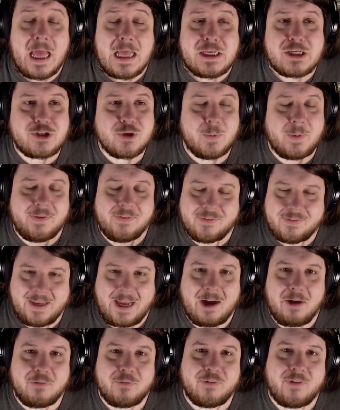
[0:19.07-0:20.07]
So it
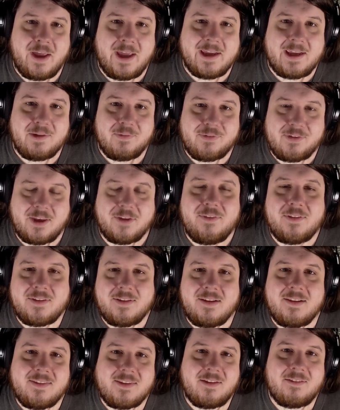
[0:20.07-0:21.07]
sounds like if
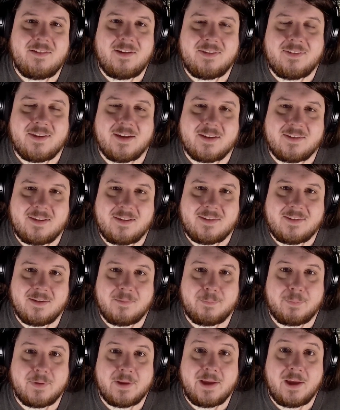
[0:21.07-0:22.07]
1776 had
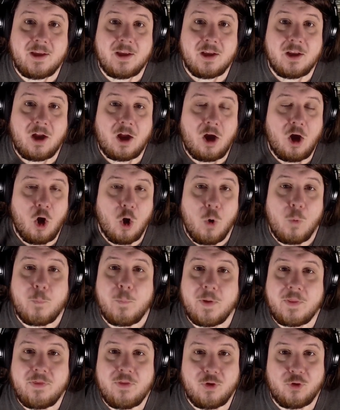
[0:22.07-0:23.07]
simply
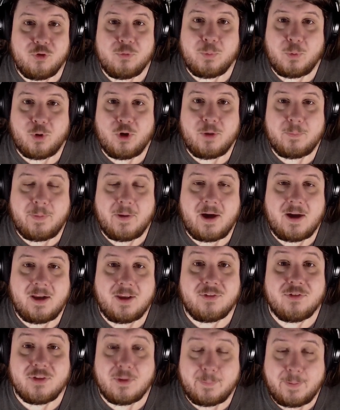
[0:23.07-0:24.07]
opened those porta
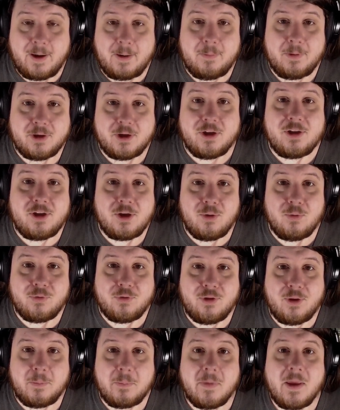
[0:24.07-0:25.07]
potties so the public could use
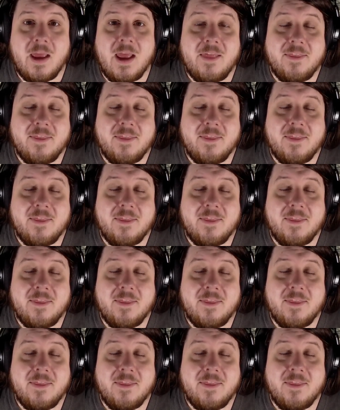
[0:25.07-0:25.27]
them,